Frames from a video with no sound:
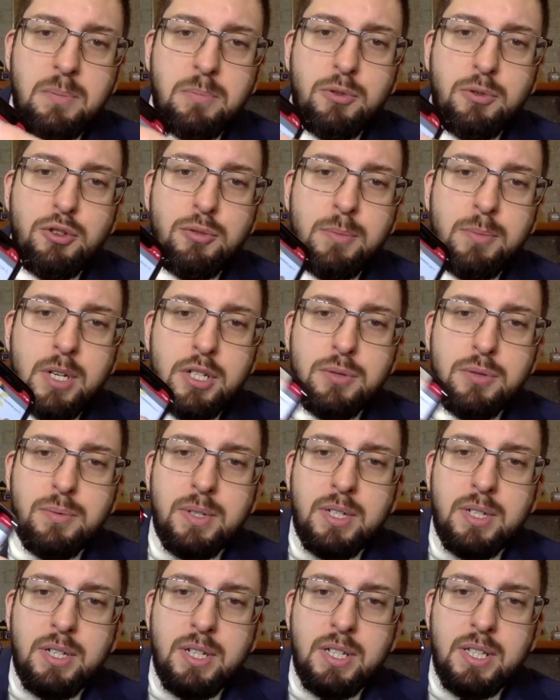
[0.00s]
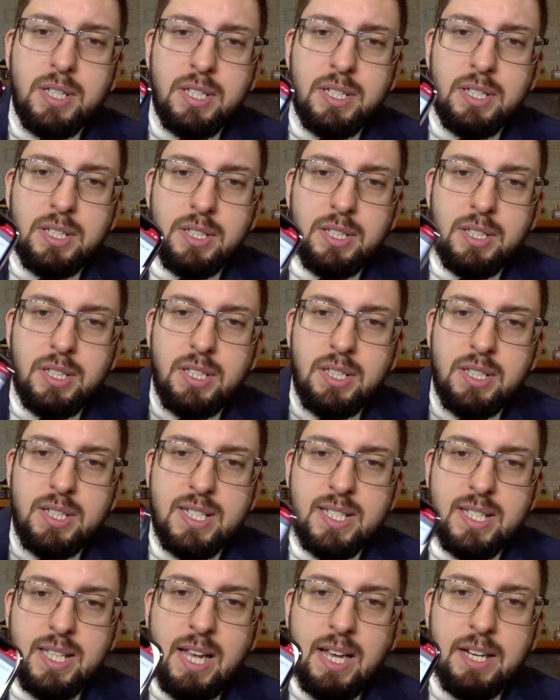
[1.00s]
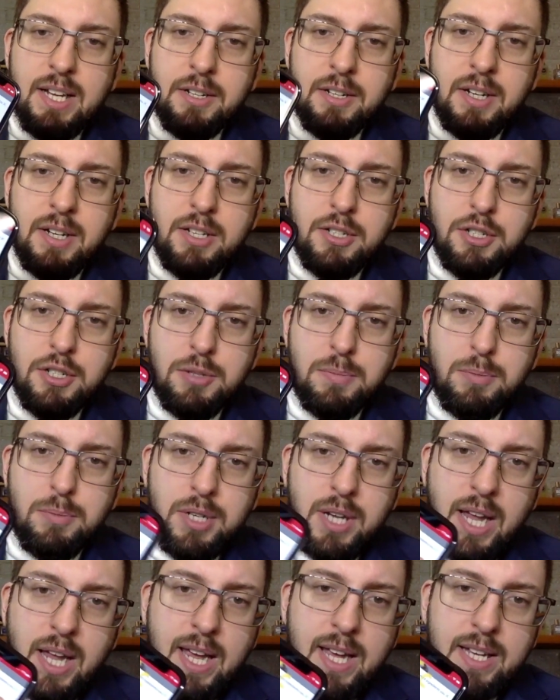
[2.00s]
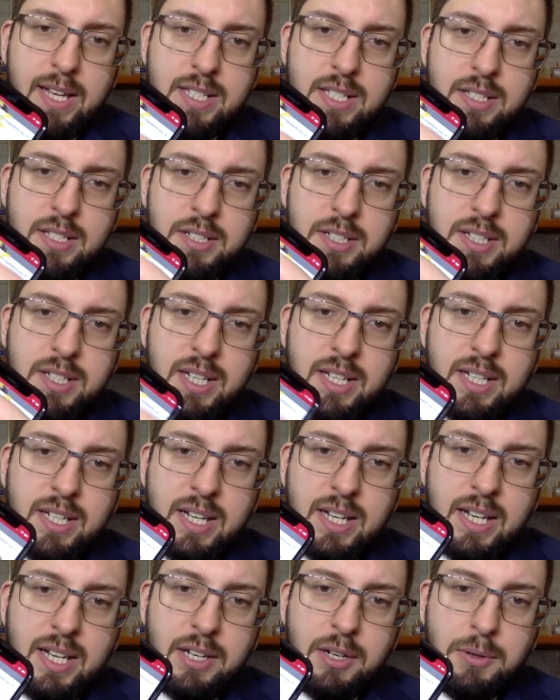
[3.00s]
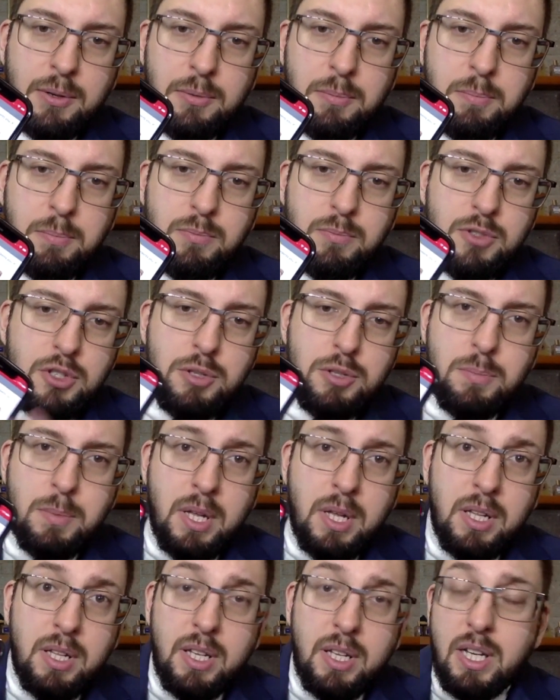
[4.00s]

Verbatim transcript: up too much with the little slider. I just put X on the thing that I don't smell